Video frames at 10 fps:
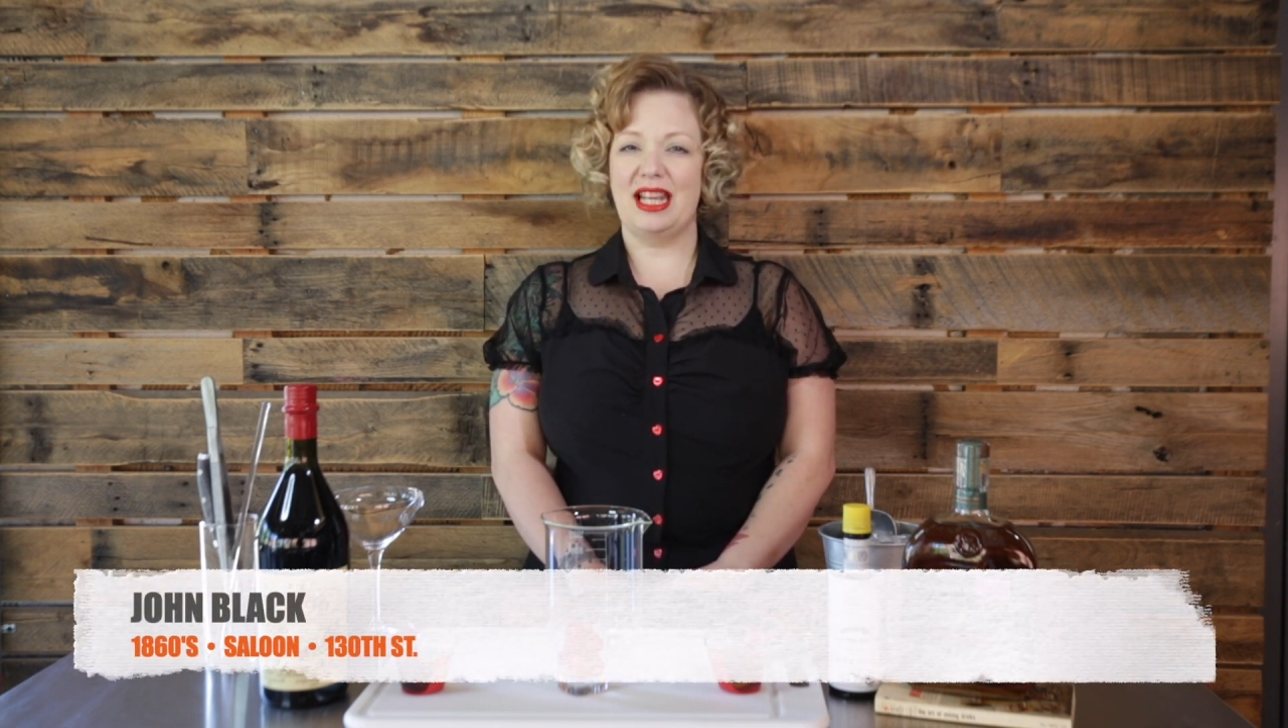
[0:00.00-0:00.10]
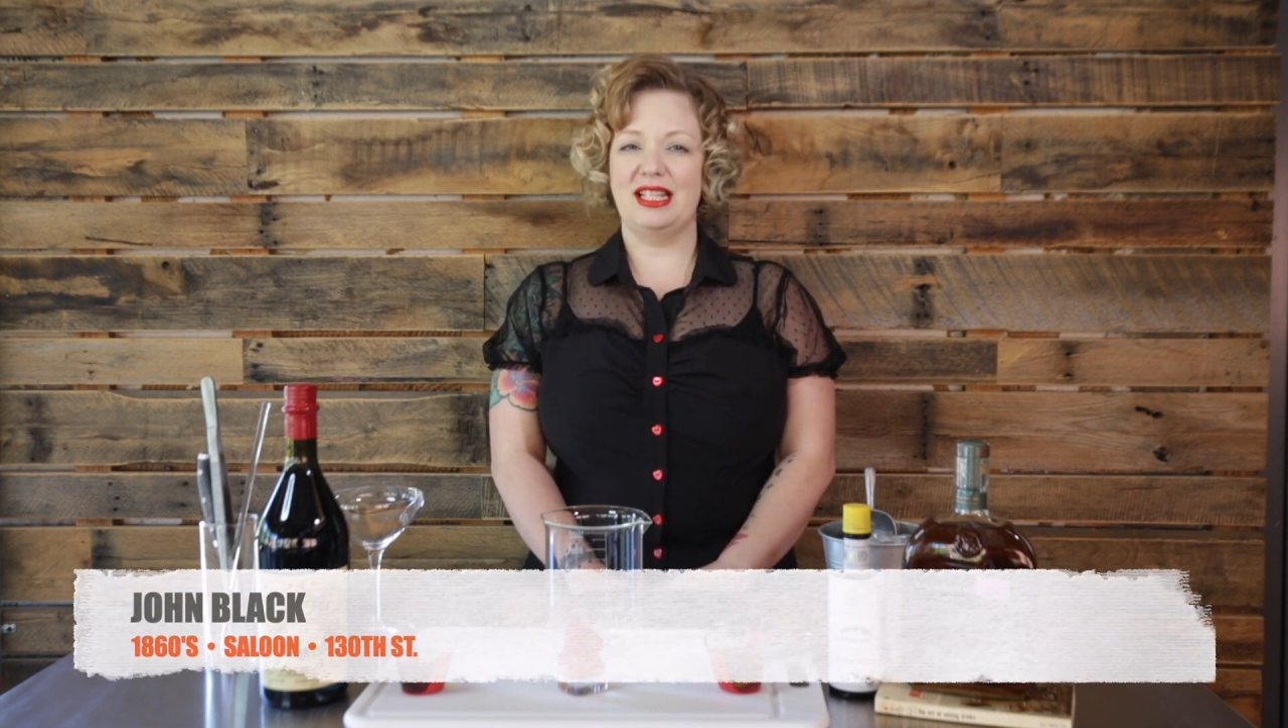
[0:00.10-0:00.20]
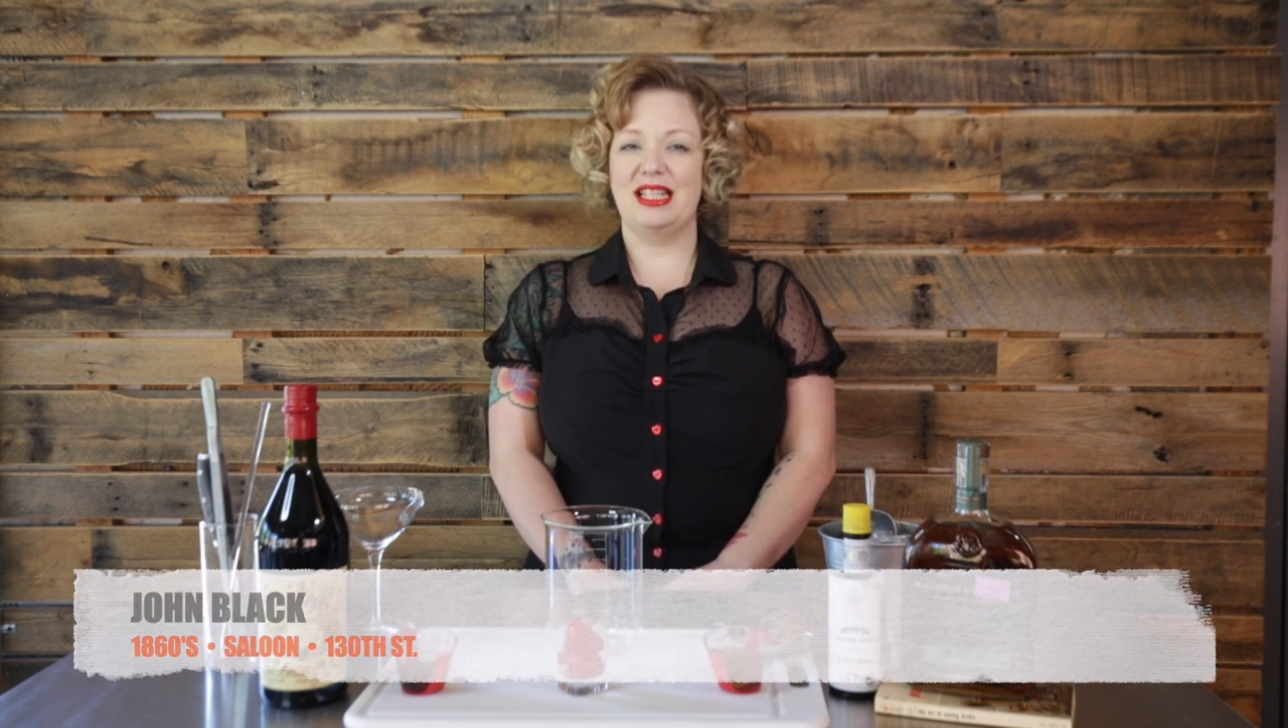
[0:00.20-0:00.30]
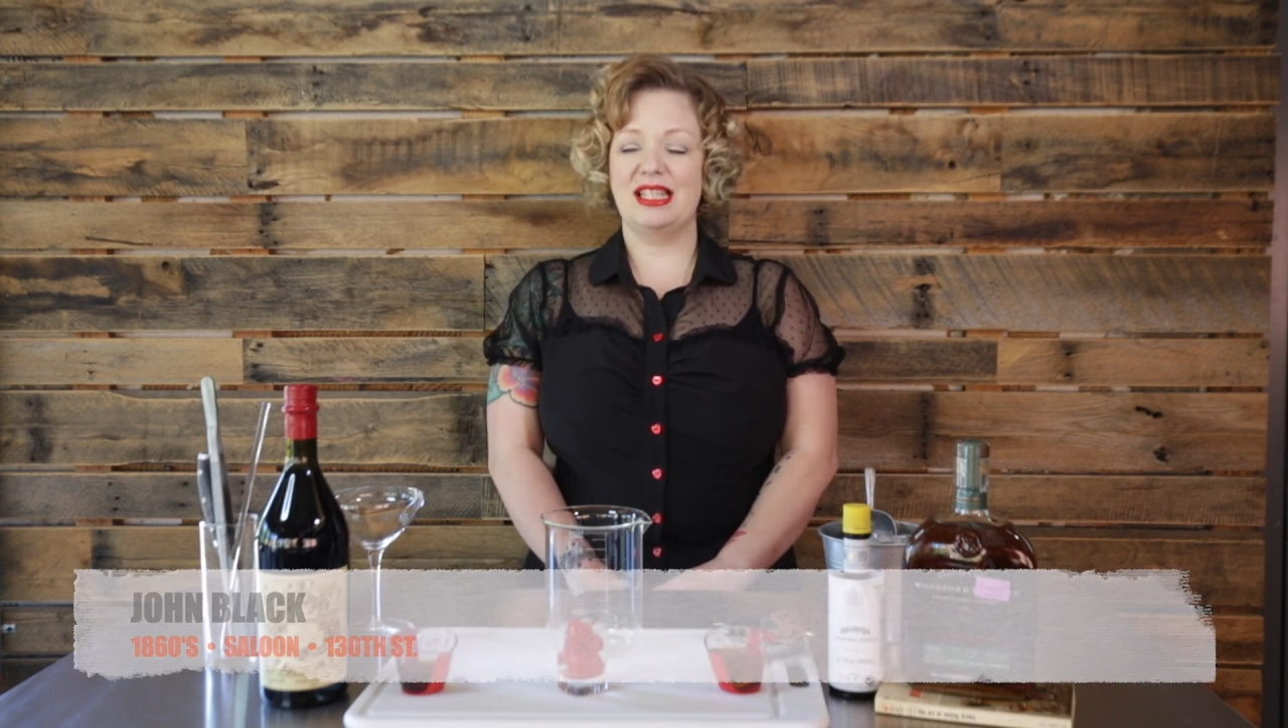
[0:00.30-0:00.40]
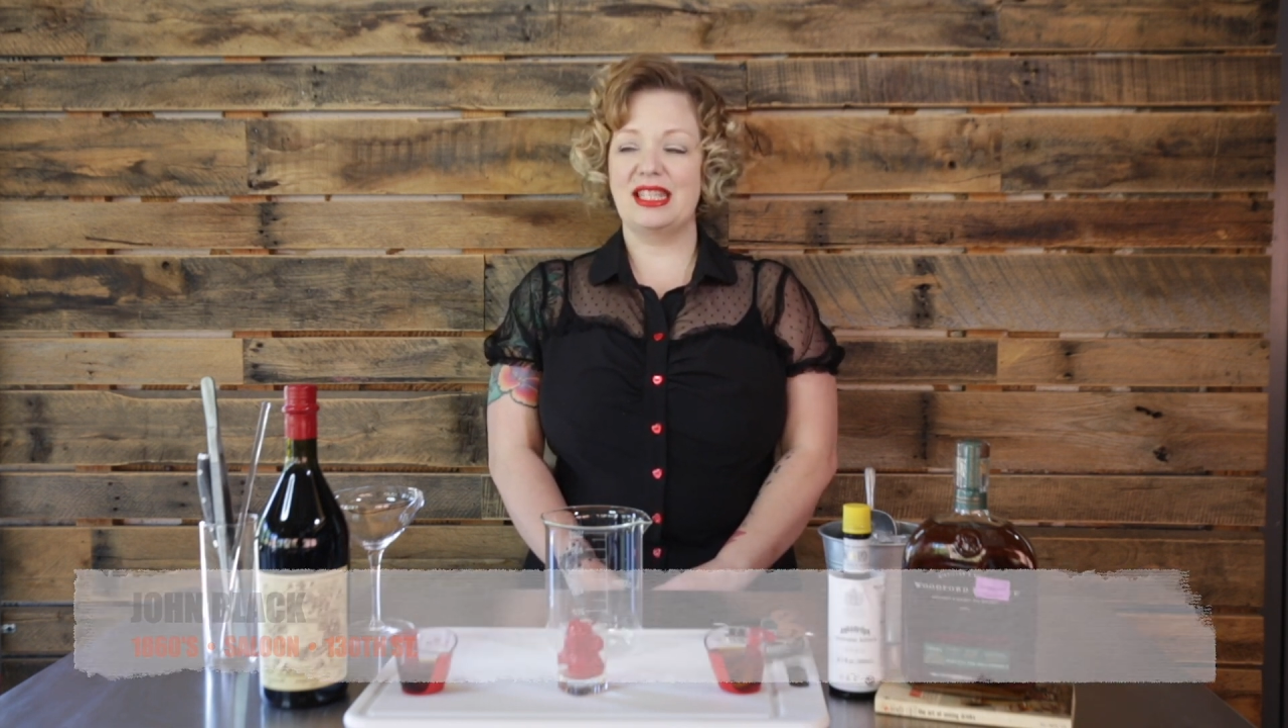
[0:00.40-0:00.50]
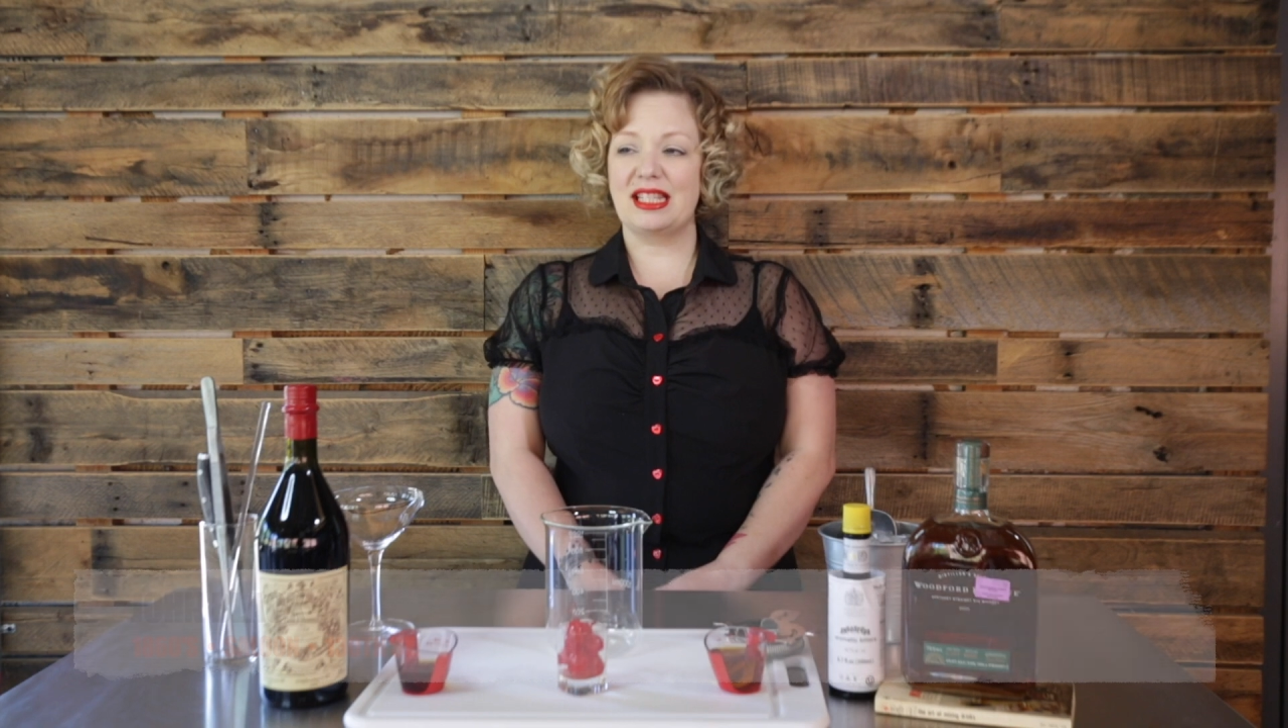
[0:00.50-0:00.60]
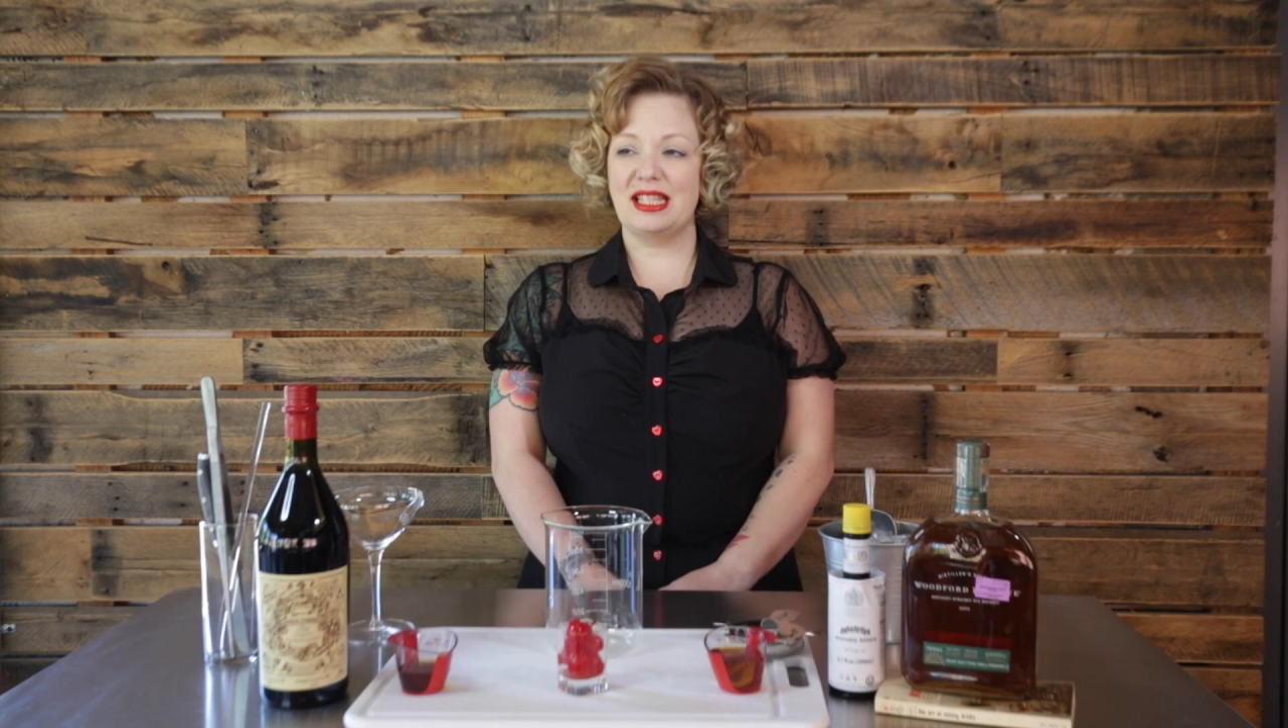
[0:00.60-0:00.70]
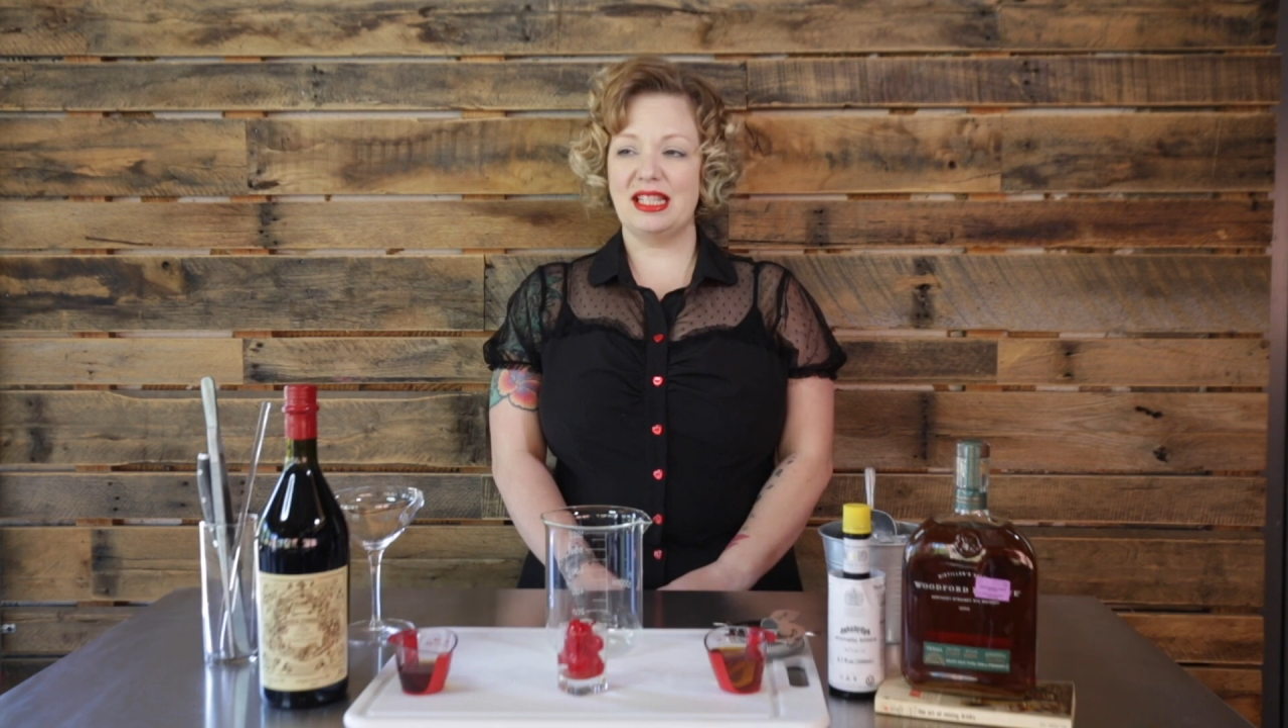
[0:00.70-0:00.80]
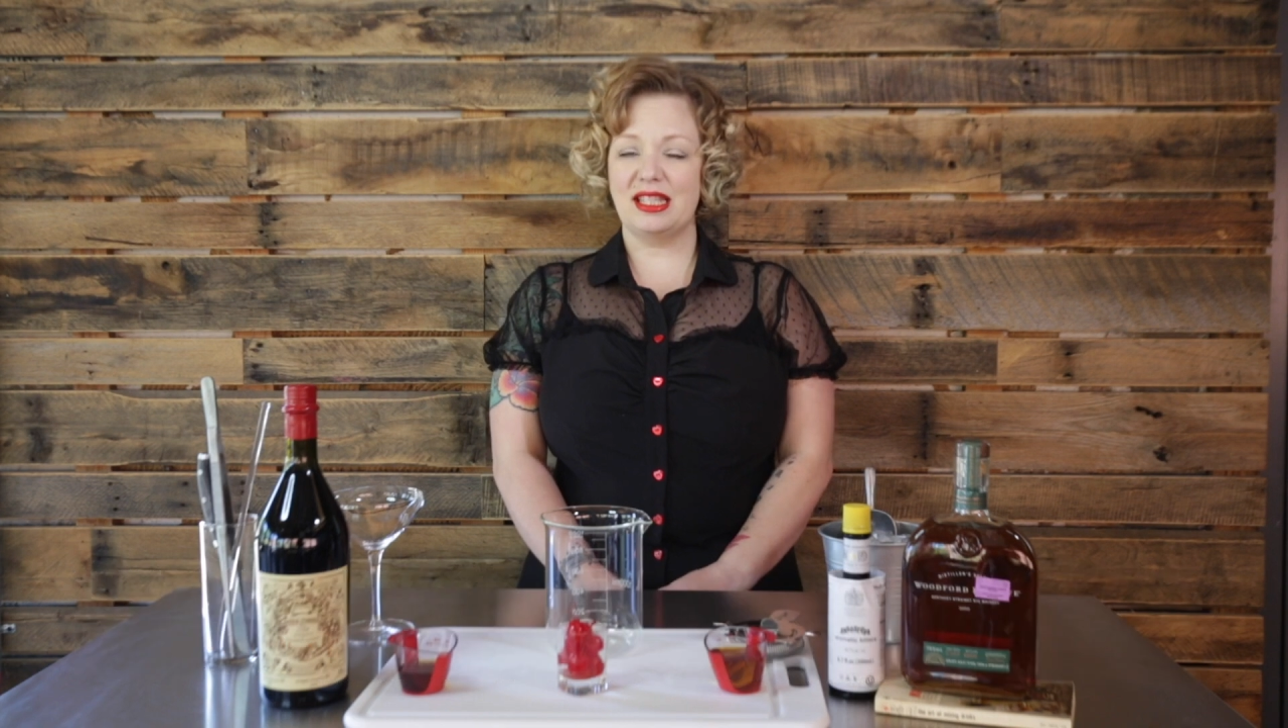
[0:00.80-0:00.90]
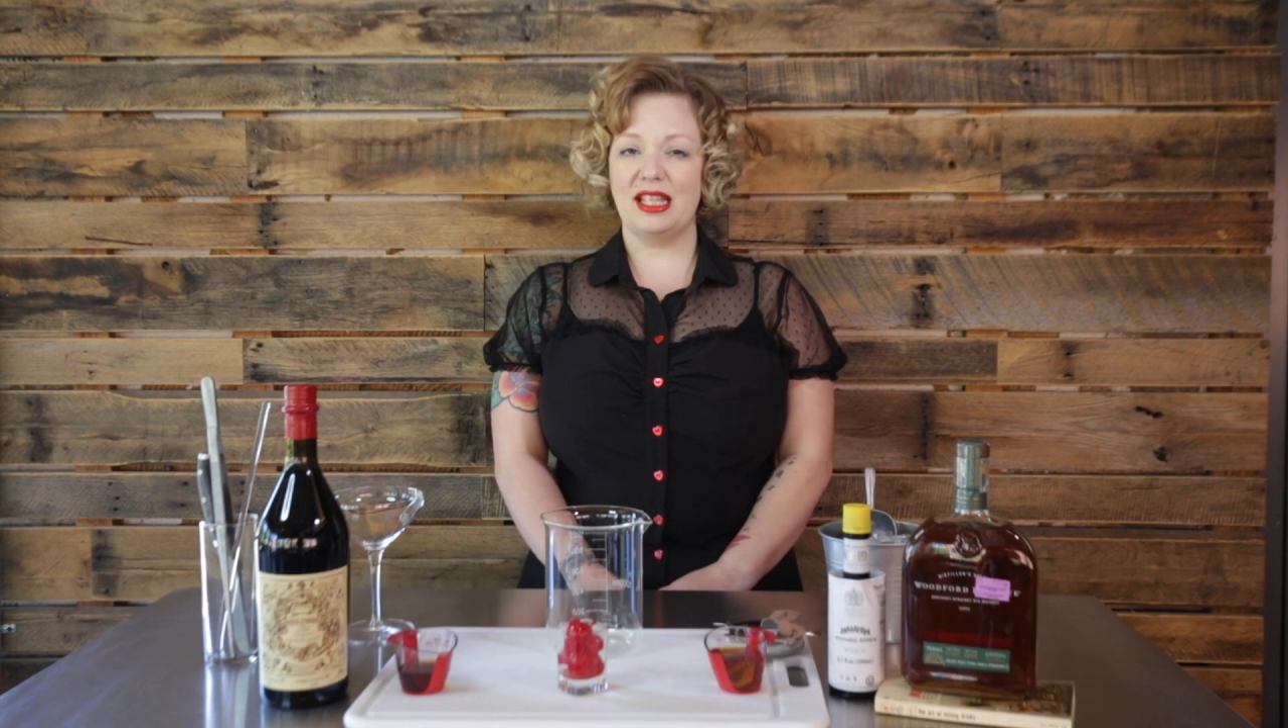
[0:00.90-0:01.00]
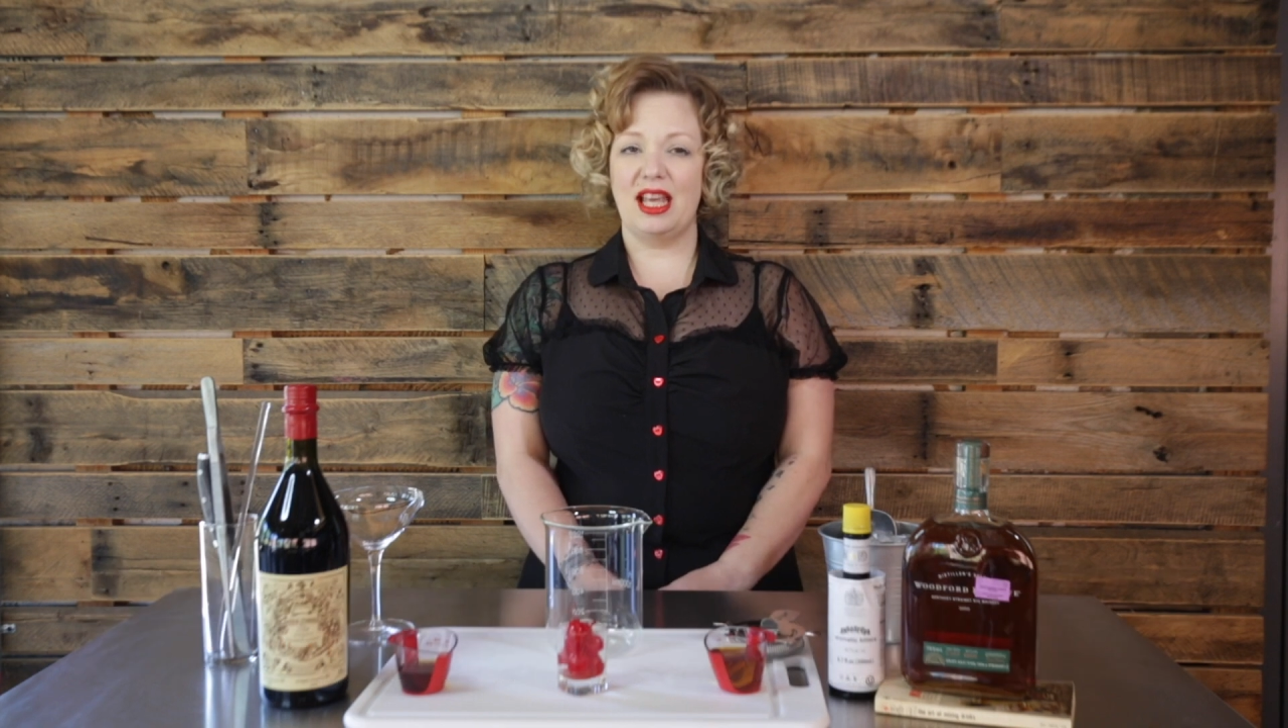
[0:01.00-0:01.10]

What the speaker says: 1860s,